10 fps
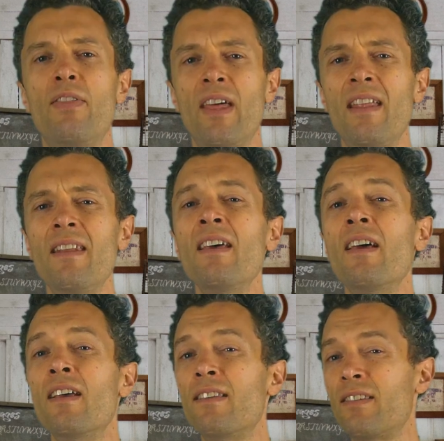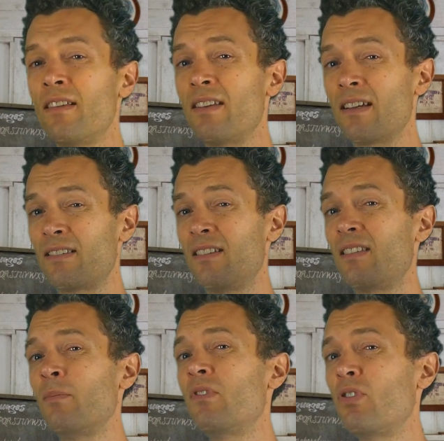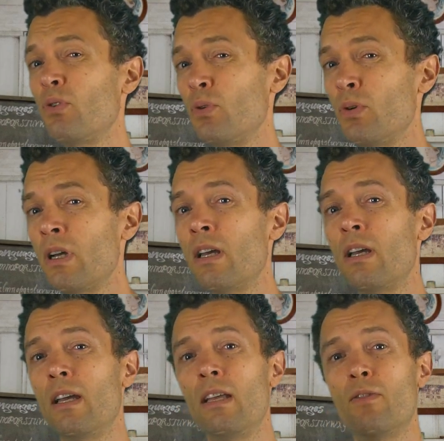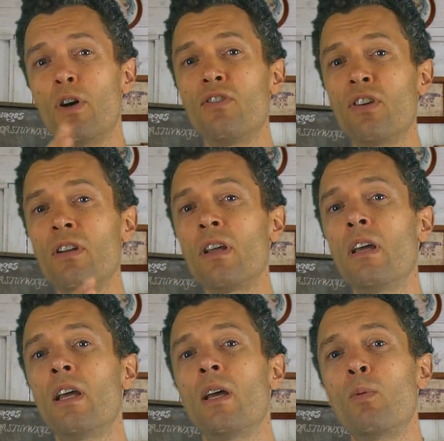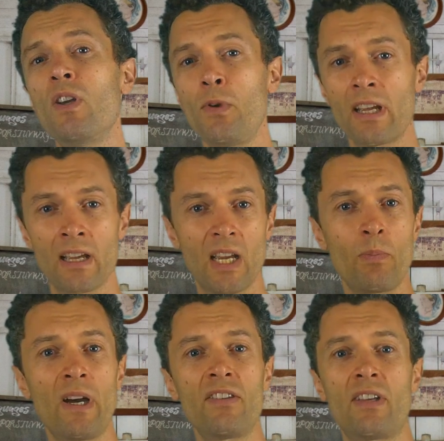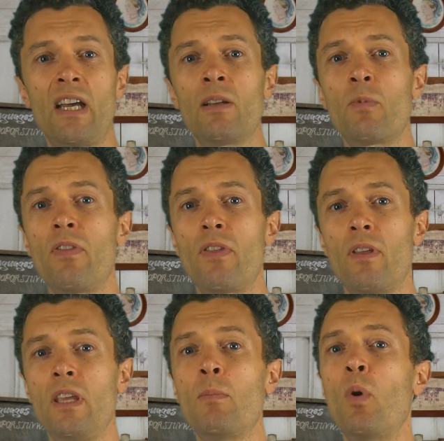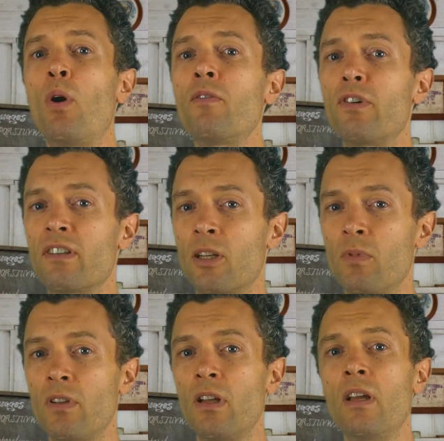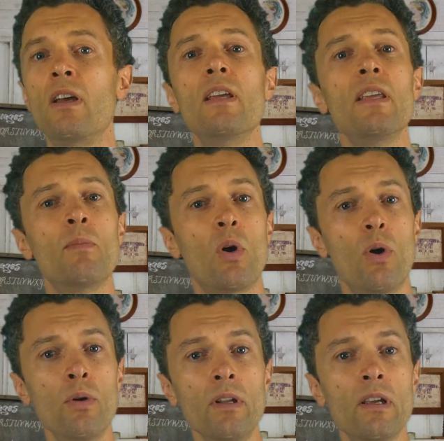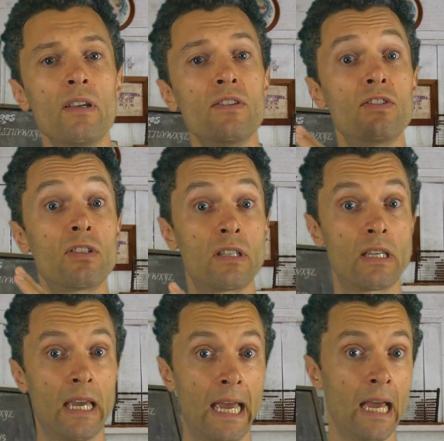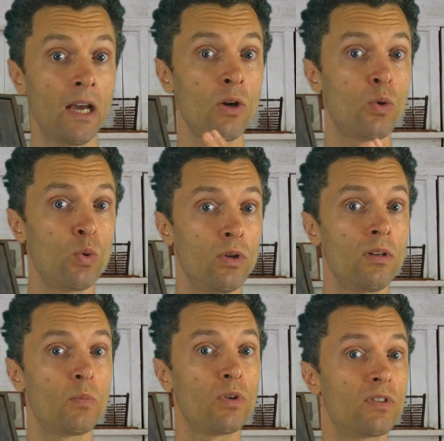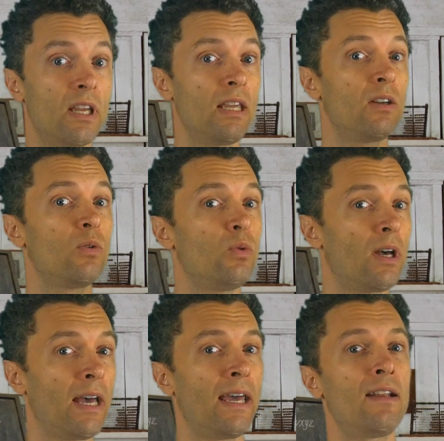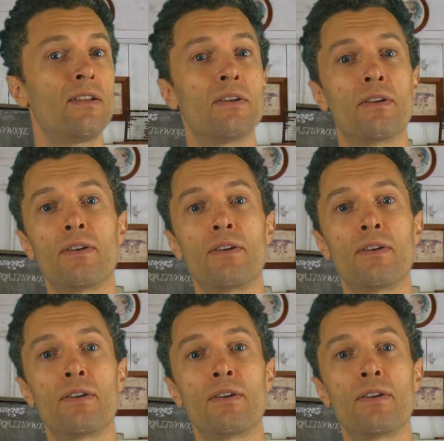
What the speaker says: Then, syntax system 2, inversion, which we can get by starting with i morgen, for example. I morgen skal hun måske ud og handle.